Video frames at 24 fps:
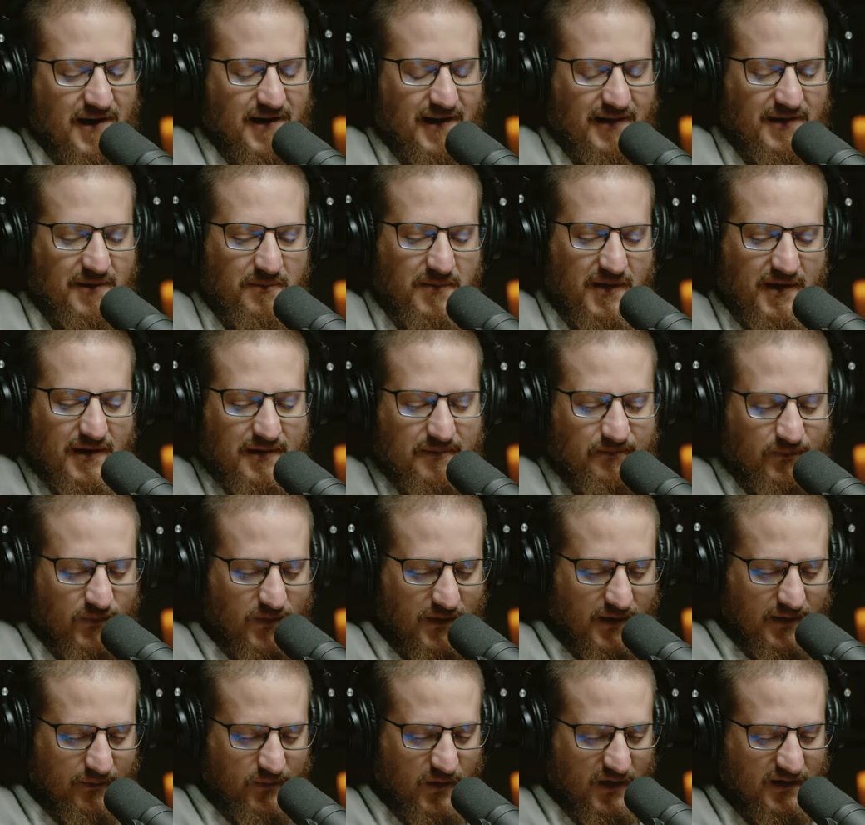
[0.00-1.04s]
trying not to be
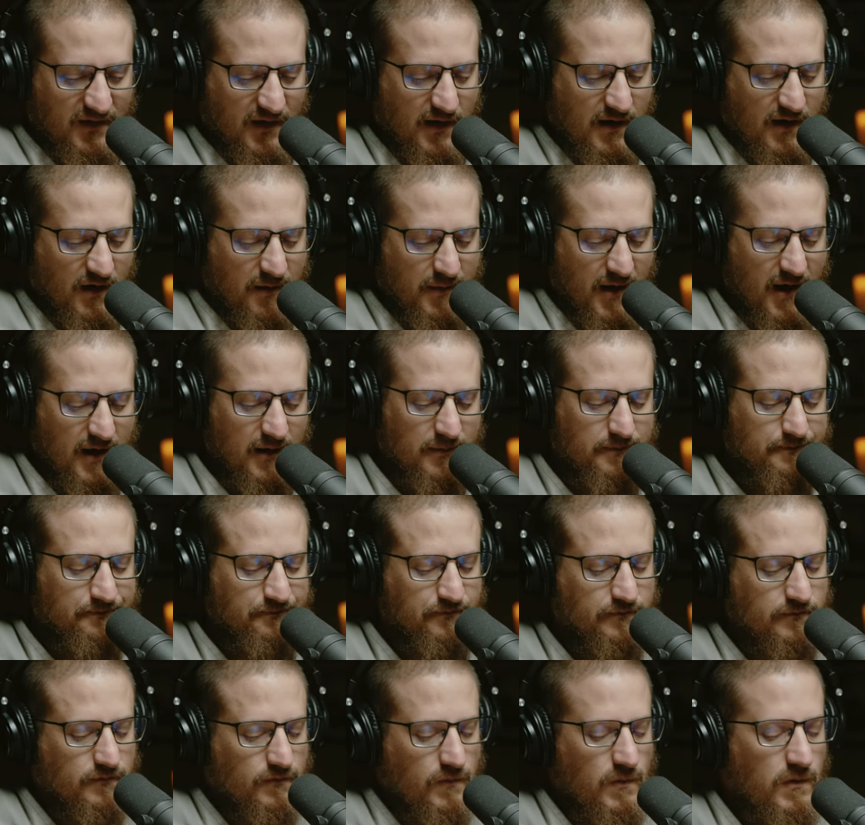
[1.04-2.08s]
insecure about it.
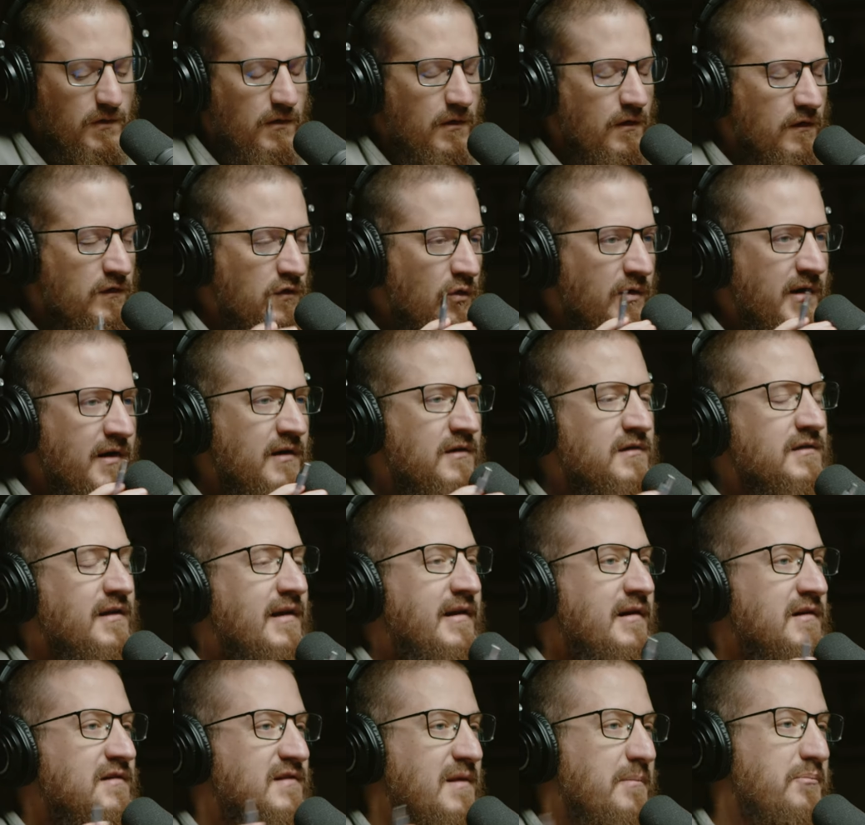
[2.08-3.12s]
So
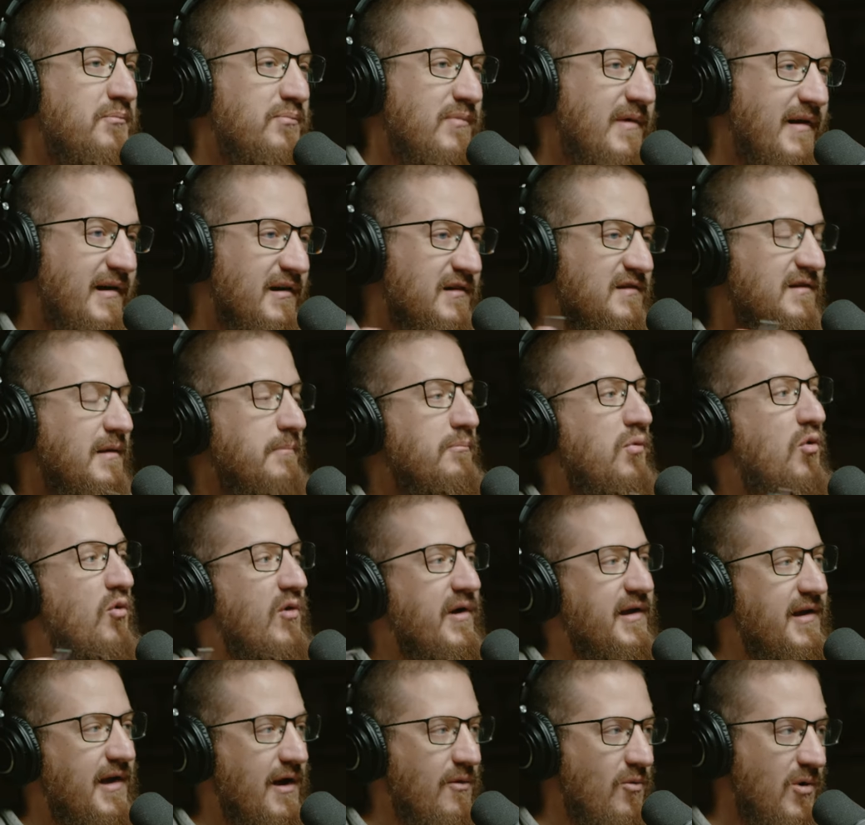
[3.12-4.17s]
here's the
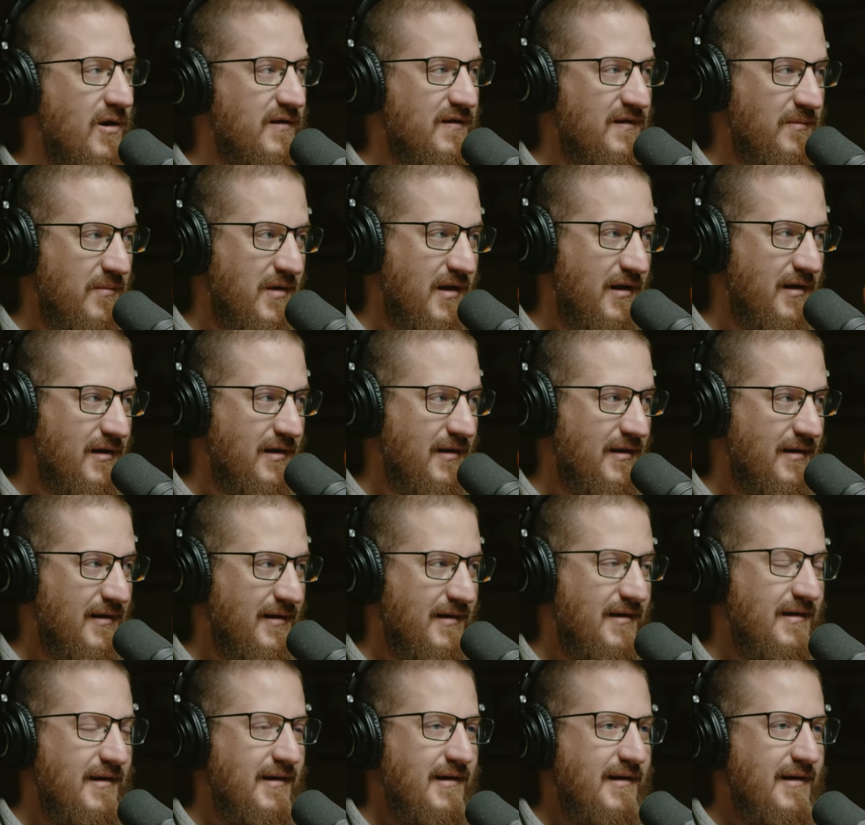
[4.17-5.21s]
point I want to make.
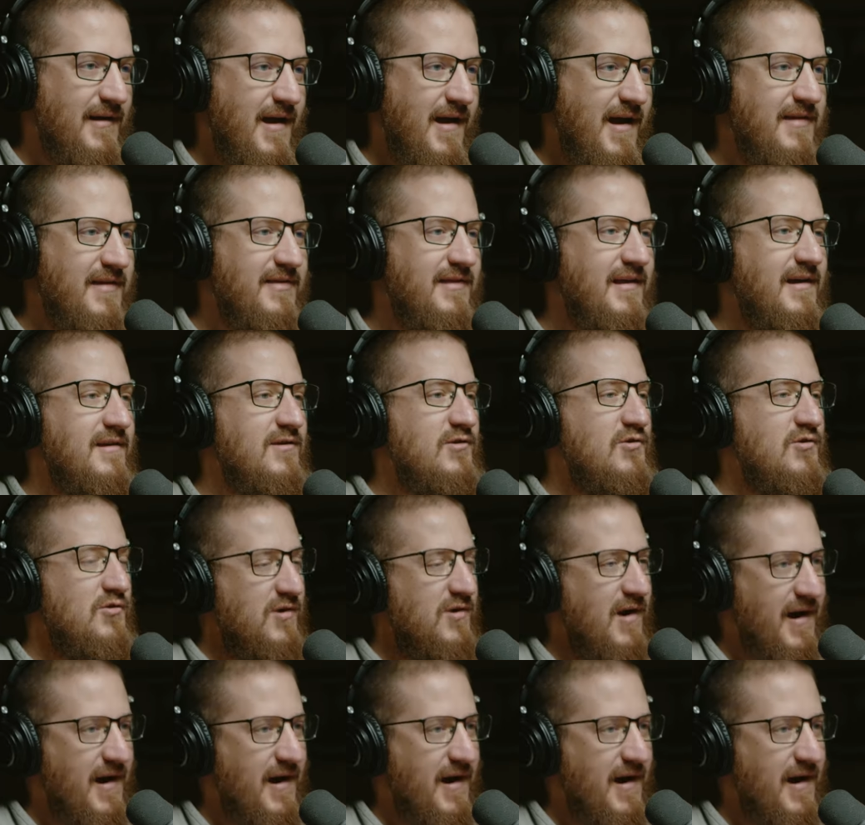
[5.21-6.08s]
Mm. And then you